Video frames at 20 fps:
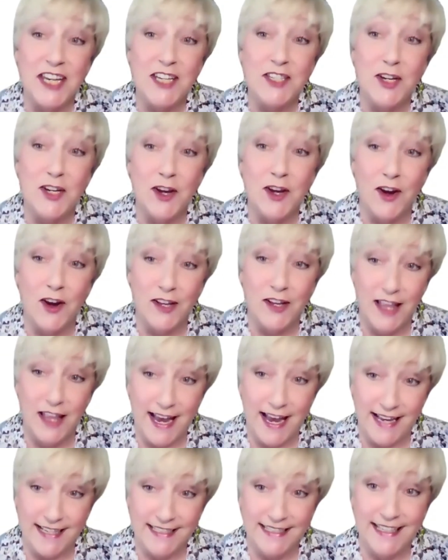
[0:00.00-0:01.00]
took our
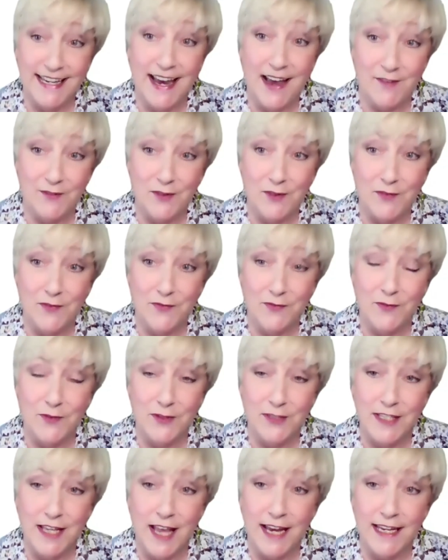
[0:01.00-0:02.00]
class, for
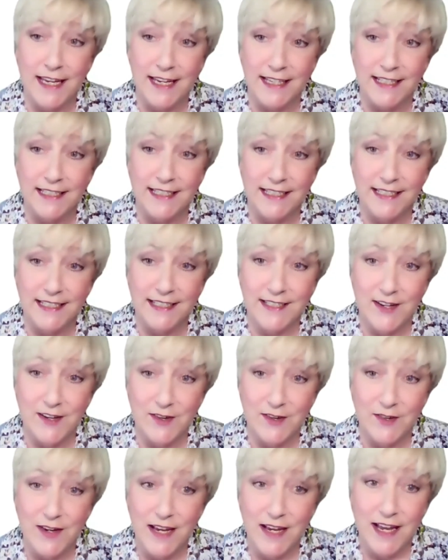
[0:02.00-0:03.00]
psychics, and
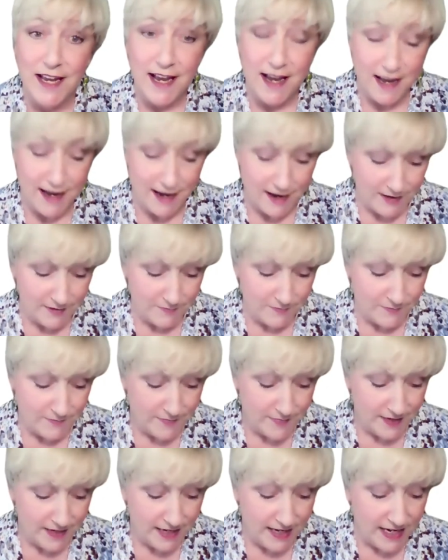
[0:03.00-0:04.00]
so
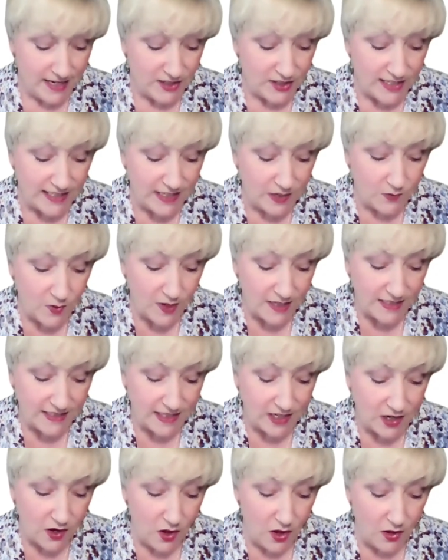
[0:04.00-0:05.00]
She said, what's it
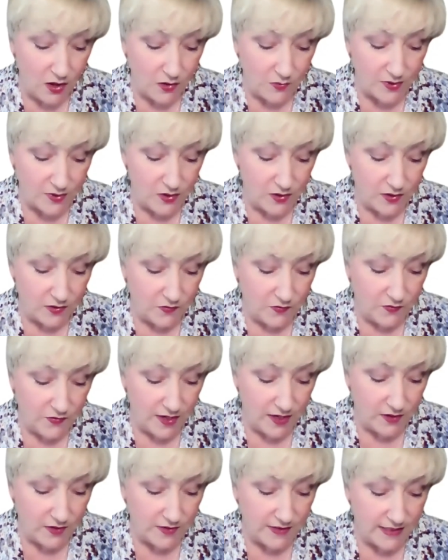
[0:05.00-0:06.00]
called when you can
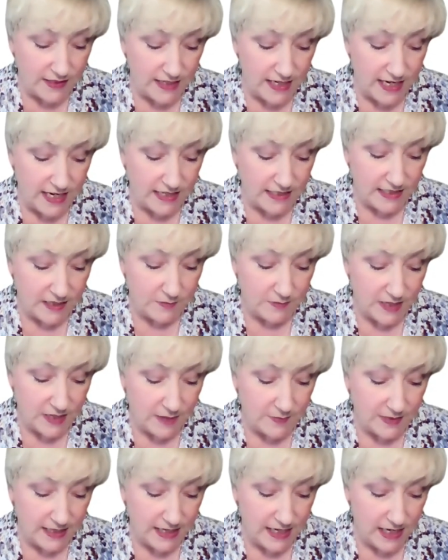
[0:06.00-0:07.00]
feel, see, and
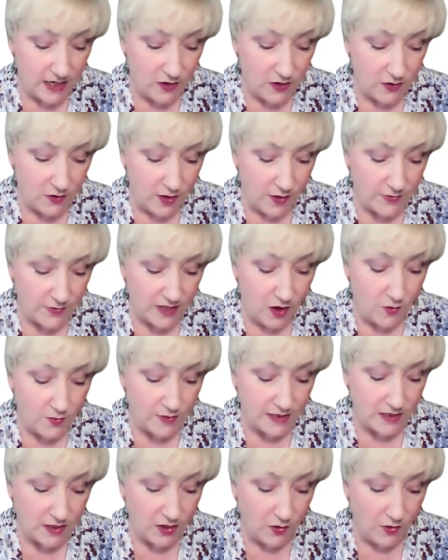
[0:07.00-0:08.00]
sometimes hear? I was
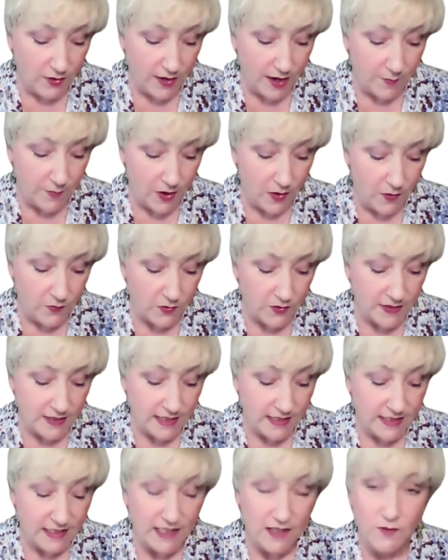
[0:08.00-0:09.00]
always told I'm
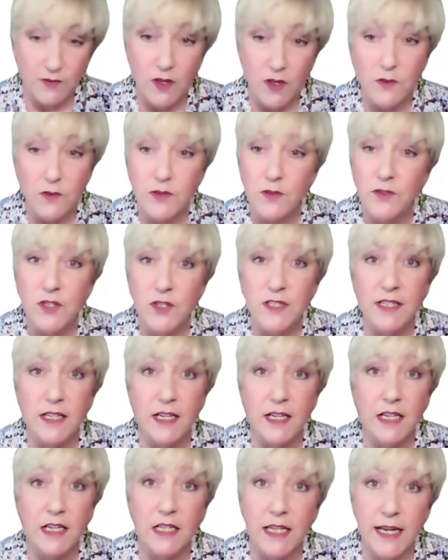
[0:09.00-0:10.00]
oversensitive. Those are just the
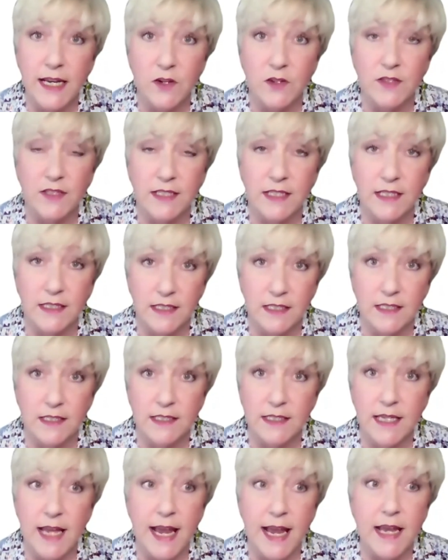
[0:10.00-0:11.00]
clair
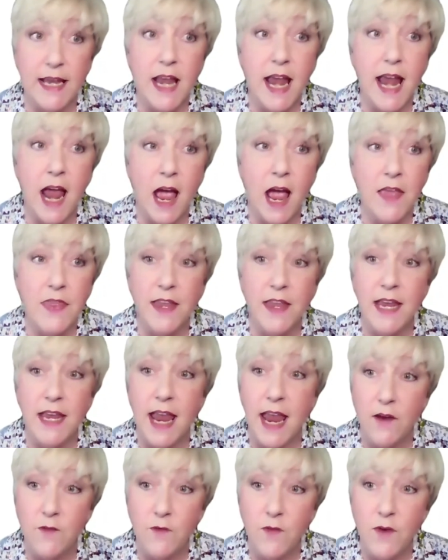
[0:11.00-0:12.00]
senses. And I think
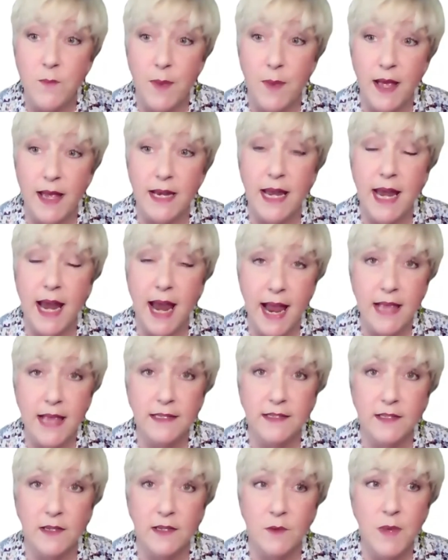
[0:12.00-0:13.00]
everybody has
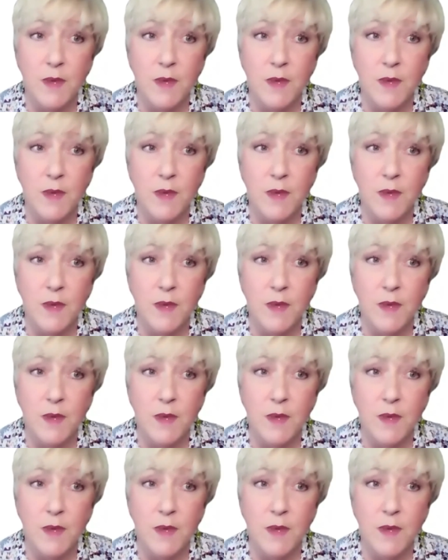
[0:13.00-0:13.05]
them.